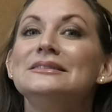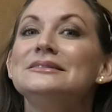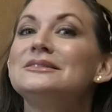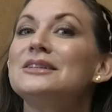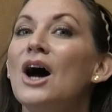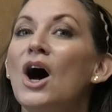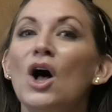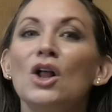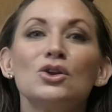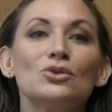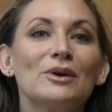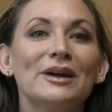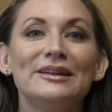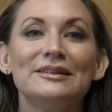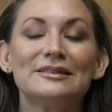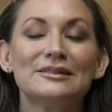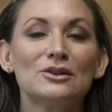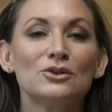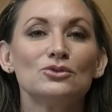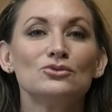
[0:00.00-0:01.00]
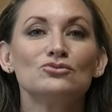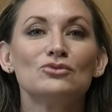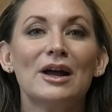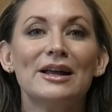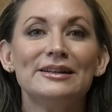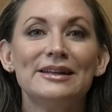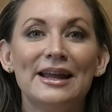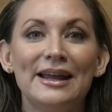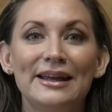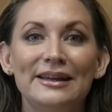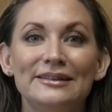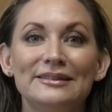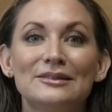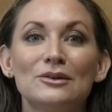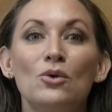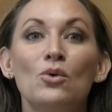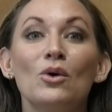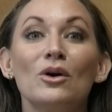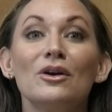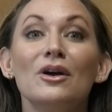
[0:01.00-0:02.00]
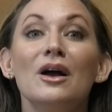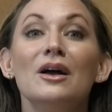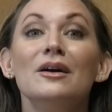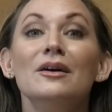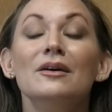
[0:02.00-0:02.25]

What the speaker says: tolerate certain retin A's or